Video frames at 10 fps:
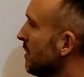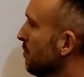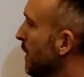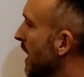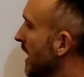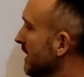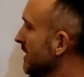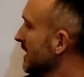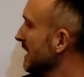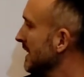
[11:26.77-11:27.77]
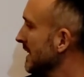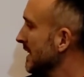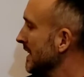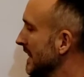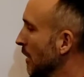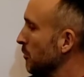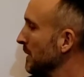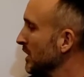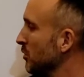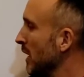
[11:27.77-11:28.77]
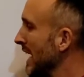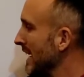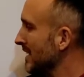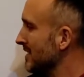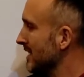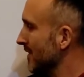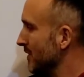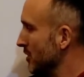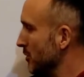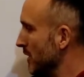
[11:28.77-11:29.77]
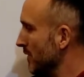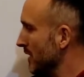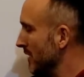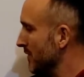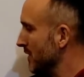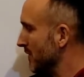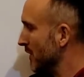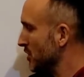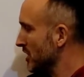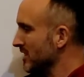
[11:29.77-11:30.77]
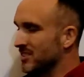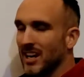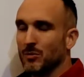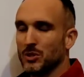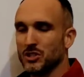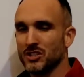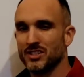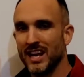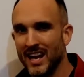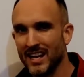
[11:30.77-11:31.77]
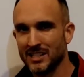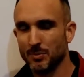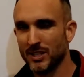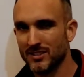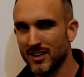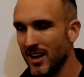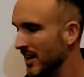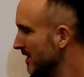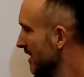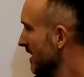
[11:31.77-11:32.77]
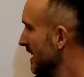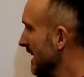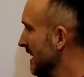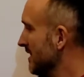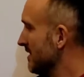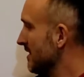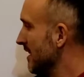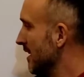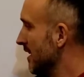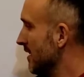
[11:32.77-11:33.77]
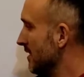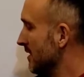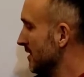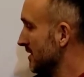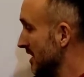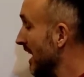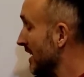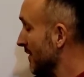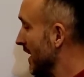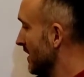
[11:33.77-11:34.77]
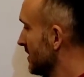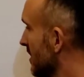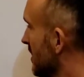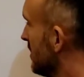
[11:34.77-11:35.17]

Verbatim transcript: But that would be great if the, deriv- if the function inside was just x, but it's not. It is uh, sine of x.